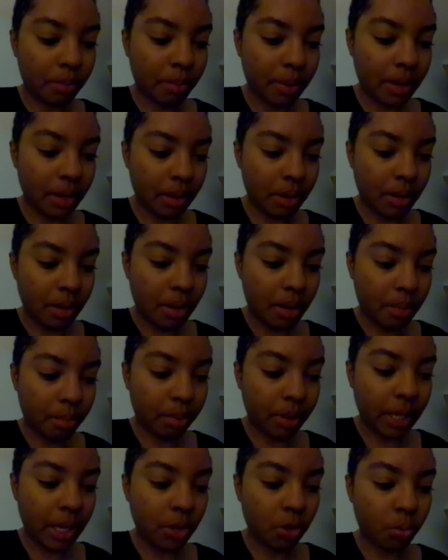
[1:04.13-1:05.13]
but
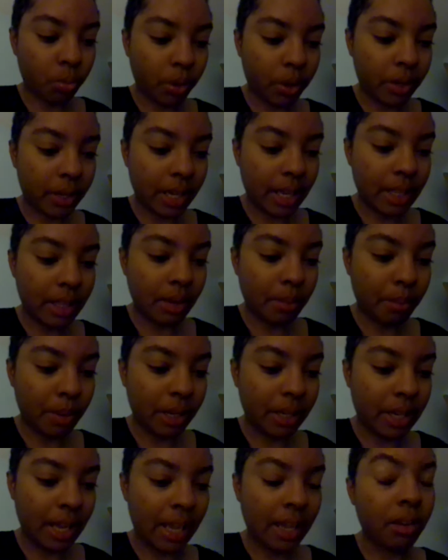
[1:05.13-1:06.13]
place work in the
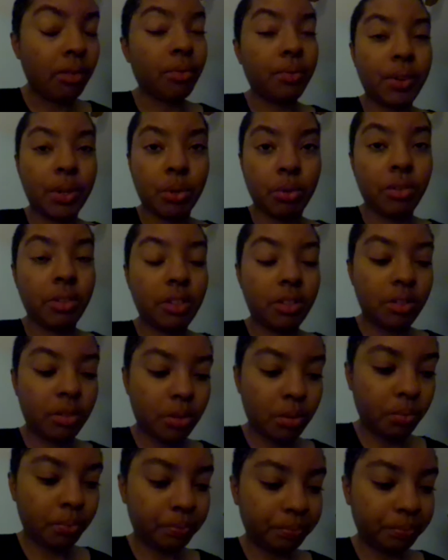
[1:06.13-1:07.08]
mundane first.